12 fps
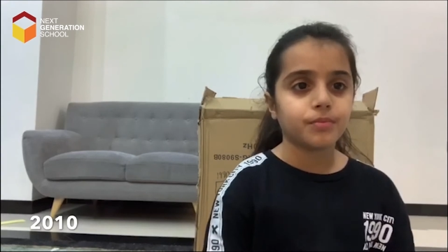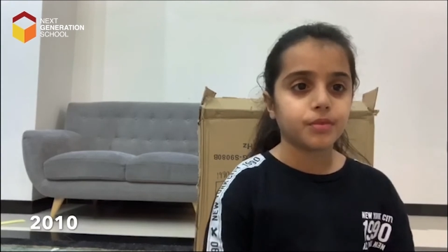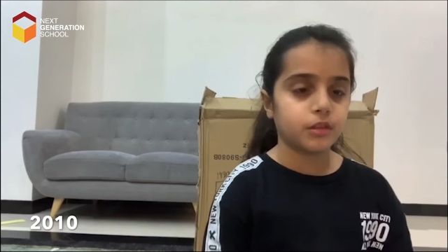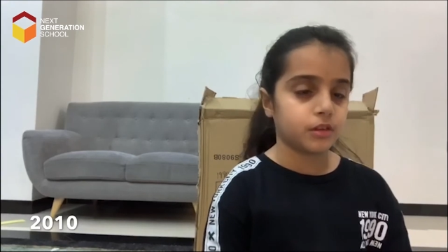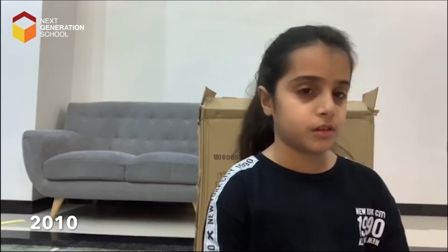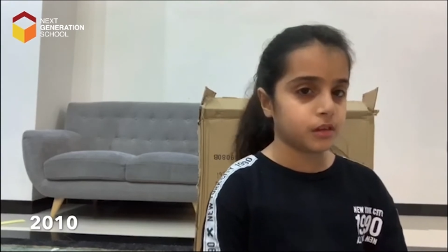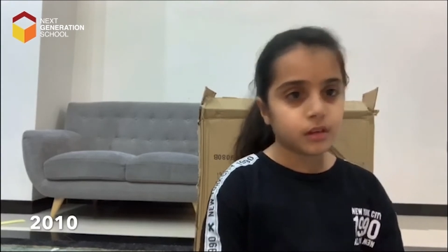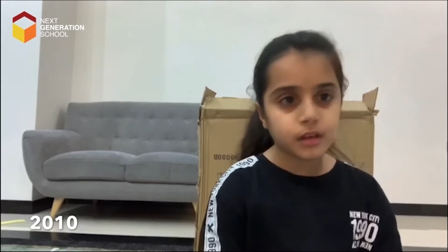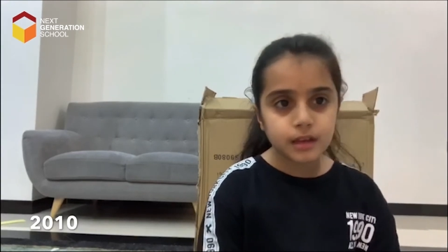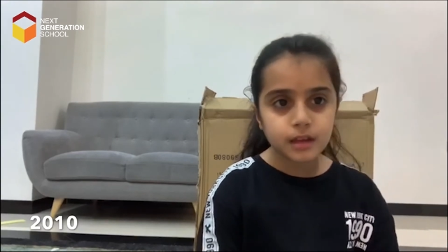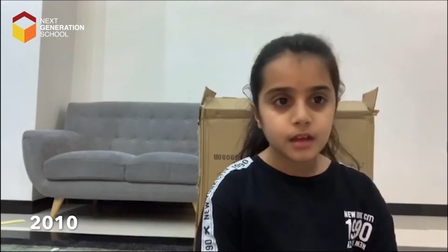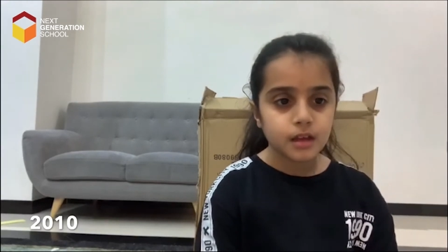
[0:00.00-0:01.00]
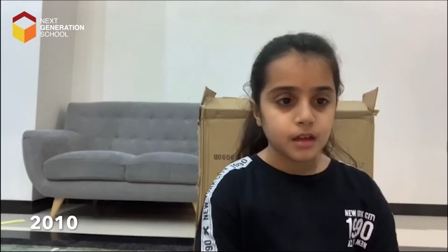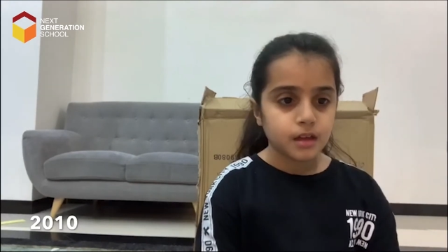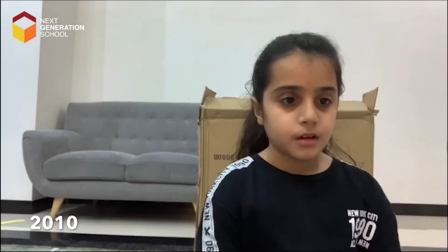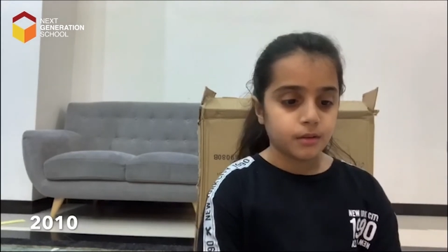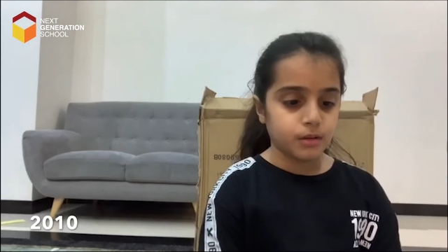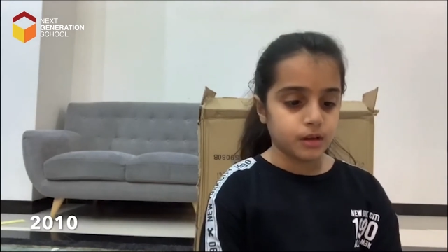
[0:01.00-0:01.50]
The city
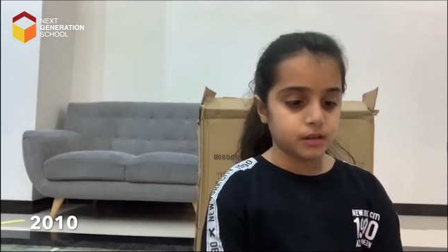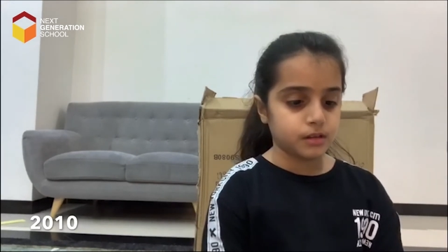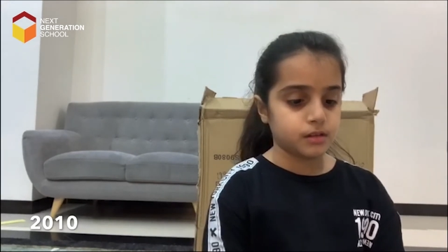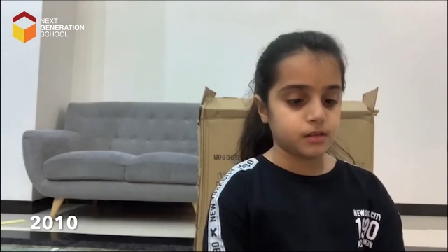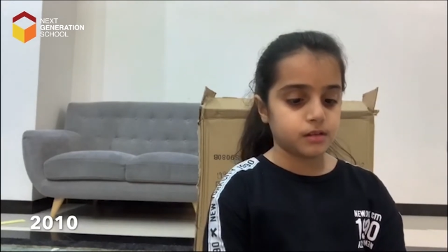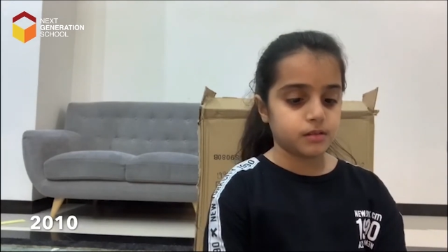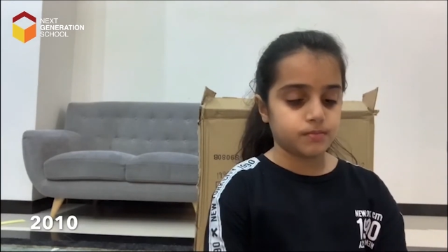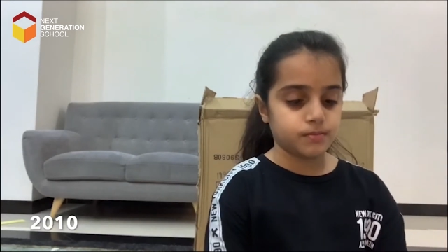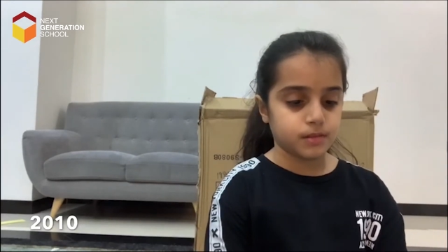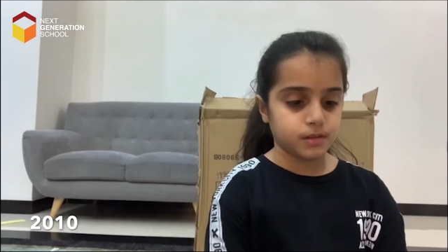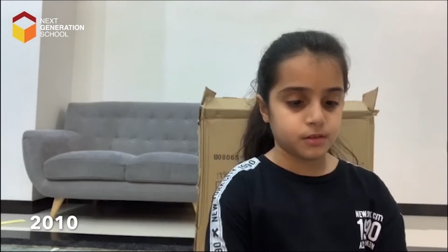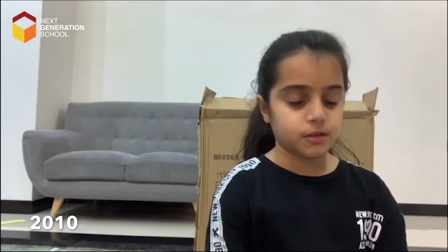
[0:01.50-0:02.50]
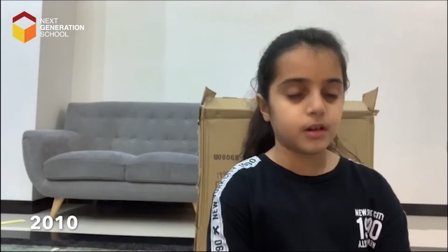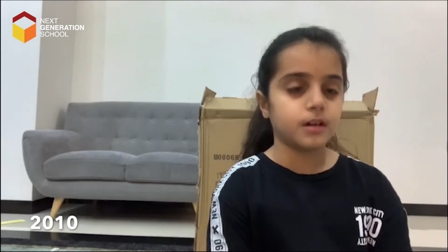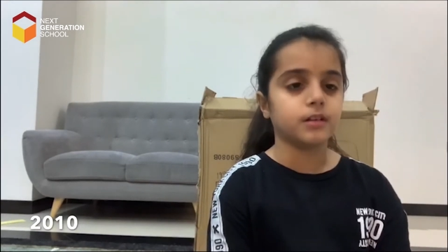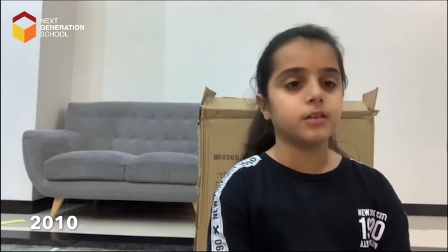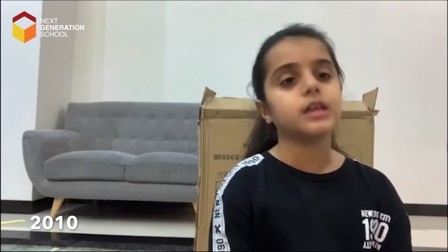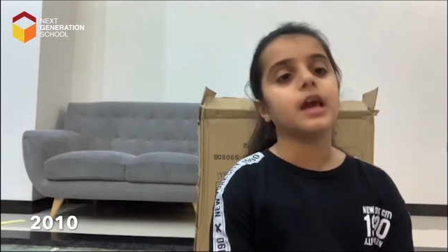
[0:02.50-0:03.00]
was starting
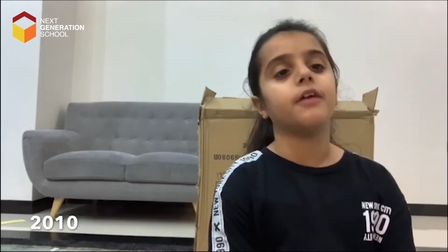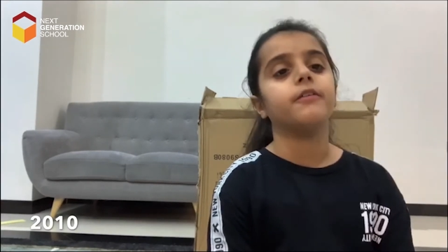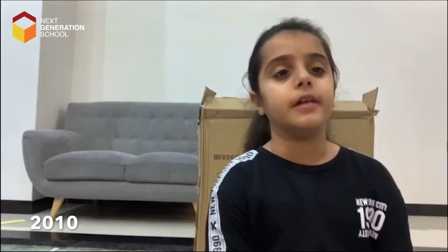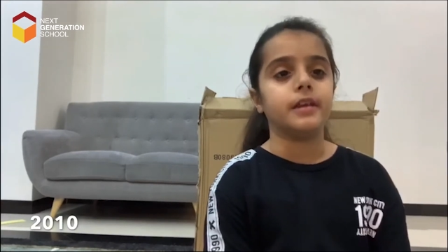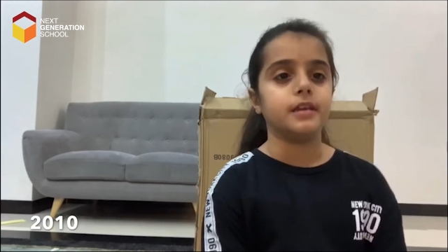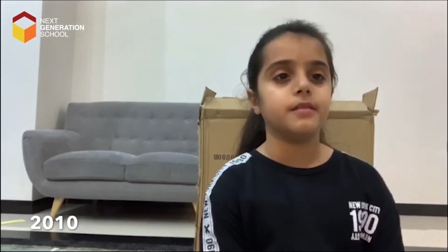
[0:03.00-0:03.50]
to get ready.